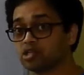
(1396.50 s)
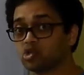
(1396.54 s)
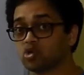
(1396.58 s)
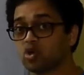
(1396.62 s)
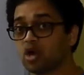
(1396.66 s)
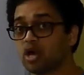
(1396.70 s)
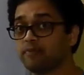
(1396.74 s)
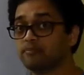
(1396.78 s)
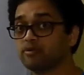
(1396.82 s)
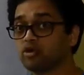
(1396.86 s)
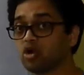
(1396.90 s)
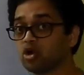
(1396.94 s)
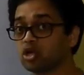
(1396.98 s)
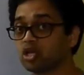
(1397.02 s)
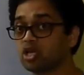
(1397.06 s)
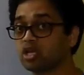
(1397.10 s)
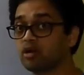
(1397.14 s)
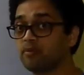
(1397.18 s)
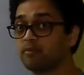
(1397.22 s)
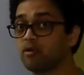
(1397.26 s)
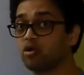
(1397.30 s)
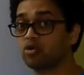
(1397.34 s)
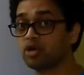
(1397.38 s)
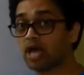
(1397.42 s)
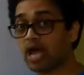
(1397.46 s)
So I am talking
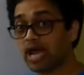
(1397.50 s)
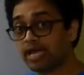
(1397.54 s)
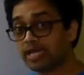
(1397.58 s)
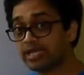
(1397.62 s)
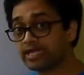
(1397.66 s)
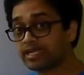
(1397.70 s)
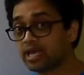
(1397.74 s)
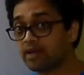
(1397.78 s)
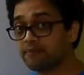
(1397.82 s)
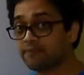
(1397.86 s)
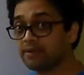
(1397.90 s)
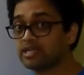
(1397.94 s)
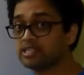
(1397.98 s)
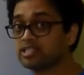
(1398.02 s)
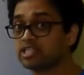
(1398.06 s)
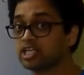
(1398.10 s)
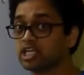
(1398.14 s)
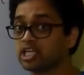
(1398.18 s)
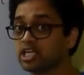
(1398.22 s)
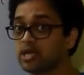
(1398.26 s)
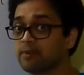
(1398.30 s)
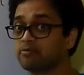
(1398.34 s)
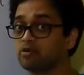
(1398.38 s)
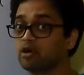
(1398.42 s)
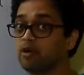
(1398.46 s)
about I cap and
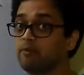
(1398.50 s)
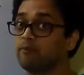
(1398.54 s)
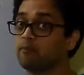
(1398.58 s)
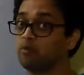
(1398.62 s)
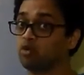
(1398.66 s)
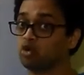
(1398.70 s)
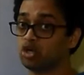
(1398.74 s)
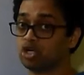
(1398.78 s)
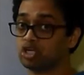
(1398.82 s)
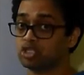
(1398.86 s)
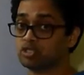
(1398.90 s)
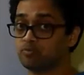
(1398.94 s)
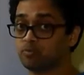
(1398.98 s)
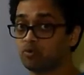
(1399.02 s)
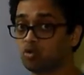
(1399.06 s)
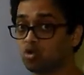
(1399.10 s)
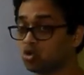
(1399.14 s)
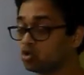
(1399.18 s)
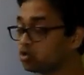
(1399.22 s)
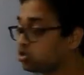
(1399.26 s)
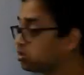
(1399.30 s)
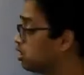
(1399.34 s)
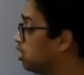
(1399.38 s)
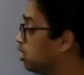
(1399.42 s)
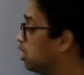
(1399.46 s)
j cap components
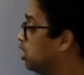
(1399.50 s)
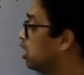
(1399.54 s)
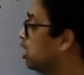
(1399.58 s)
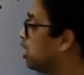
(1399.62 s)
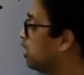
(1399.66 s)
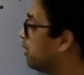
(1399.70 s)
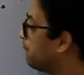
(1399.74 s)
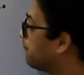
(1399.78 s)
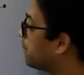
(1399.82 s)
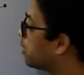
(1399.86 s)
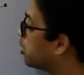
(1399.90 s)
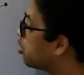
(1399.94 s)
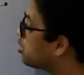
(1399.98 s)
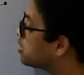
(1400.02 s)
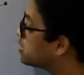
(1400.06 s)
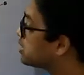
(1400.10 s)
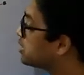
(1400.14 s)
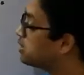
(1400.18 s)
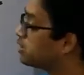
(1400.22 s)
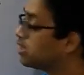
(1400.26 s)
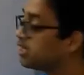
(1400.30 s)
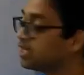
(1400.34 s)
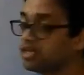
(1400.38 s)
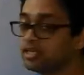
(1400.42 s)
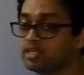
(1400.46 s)
both, because
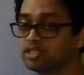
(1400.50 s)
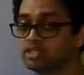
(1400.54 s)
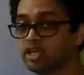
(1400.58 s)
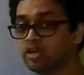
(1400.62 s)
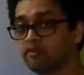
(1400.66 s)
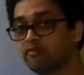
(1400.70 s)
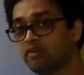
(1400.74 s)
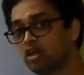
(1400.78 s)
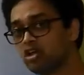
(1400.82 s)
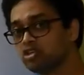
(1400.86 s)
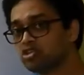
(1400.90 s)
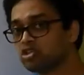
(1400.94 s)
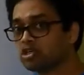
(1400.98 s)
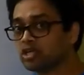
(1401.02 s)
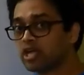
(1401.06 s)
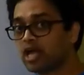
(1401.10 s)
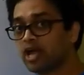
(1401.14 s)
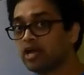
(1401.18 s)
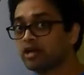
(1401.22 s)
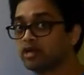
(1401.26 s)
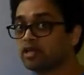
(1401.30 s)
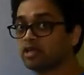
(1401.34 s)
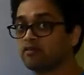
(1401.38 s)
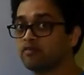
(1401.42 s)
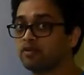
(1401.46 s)
in the initial velocity
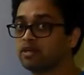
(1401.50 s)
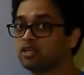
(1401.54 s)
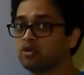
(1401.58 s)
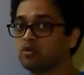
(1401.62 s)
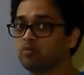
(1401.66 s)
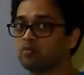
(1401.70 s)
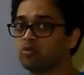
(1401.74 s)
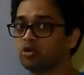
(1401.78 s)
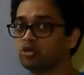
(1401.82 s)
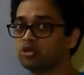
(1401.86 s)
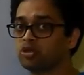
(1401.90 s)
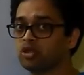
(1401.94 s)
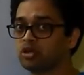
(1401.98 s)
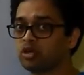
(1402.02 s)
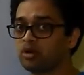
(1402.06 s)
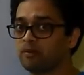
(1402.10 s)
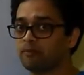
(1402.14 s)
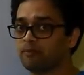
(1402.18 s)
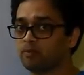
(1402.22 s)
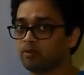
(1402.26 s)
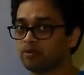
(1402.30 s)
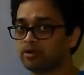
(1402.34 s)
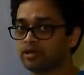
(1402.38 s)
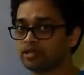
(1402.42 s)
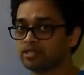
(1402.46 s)
I have given you both the
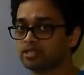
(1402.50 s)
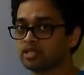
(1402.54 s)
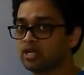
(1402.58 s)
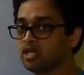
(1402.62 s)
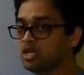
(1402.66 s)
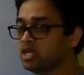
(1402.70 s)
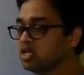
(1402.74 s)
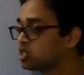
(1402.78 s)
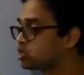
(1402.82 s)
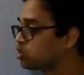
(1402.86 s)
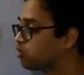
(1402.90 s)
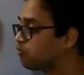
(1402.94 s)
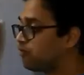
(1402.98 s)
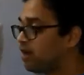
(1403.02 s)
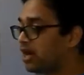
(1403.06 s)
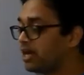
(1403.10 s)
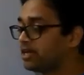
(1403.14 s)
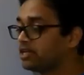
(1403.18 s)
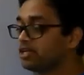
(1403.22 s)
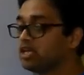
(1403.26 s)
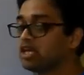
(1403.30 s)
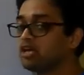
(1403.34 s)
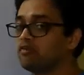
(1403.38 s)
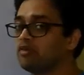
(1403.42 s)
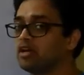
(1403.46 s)
components. So
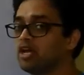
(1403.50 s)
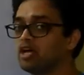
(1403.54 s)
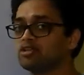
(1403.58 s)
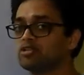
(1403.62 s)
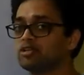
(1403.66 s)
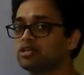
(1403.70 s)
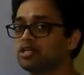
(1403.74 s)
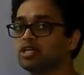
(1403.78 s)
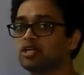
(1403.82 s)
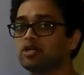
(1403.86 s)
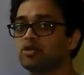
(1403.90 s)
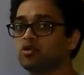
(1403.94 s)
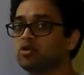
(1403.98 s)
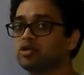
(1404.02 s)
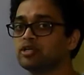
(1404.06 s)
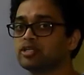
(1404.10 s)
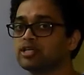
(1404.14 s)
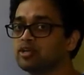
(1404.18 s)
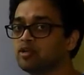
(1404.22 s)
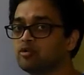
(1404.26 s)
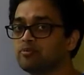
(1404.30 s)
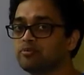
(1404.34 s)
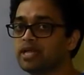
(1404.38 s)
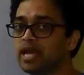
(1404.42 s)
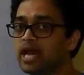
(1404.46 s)
final velocity, don't
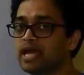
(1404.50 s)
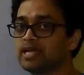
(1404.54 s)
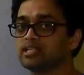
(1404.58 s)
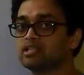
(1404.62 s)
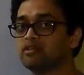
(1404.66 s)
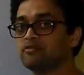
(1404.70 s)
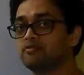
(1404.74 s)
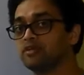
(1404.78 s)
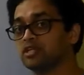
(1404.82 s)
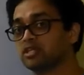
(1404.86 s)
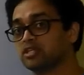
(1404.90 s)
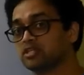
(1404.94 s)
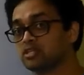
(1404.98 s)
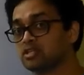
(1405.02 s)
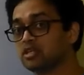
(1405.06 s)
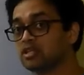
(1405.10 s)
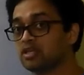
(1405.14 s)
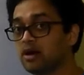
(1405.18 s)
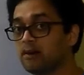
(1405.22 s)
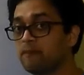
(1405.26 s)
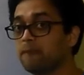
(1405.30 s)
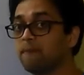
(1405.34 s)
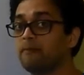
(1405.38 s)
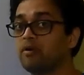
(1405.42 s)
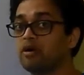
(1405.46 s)
give me as if it's a
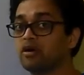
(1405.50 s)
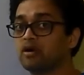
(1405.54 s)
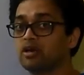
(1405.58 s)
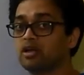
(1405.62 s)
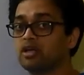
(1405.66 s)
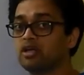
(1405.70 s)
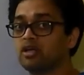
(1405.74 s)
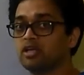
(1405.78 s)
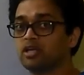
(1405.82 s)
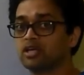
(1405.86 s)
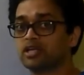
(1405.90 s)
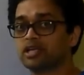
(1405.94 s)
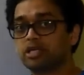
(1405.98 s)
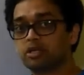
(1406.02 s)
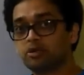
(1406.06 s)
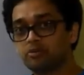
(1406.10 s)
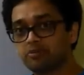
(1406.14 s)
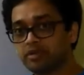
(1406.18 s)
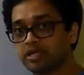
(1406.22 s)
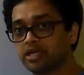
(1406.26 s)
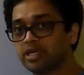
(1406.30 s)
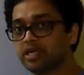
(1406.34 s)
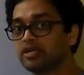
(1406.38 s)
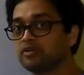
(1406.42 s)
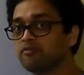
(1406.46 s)
number. Give
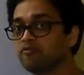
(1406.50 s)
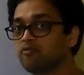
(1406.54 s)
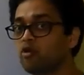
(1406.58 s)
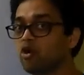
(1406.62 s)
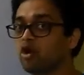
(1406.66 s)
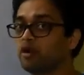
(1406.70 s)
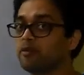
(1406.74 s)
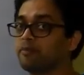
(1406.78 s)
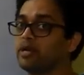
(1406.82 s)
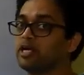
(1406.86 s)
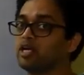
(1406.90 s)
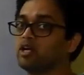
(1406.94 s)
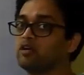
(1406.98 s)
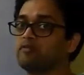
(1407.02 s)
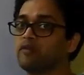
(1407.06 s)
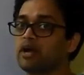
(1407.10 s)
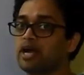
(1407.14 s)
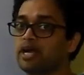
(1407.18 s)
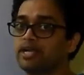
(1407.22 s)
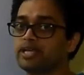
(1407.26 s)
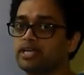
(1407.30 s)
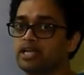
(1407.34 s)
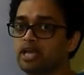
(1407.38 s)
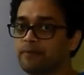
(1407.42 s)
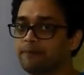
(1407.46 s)
me in format of
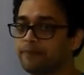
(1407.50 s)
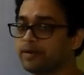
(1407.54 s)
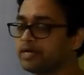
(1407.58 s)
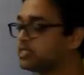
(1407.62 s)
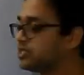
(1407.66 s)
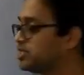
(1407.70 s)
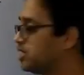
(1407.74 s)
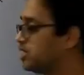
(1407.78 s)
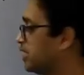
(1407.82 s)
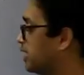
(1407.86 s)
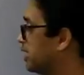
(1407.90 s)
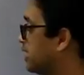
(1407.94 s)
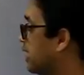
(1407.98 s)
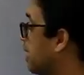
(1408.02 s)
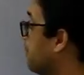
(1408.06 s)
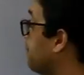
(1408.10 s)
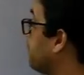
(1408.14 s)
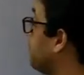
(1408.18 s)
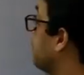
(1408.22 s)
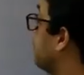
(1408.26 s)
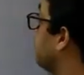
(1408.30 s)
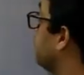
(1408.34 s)
I cap and j cap.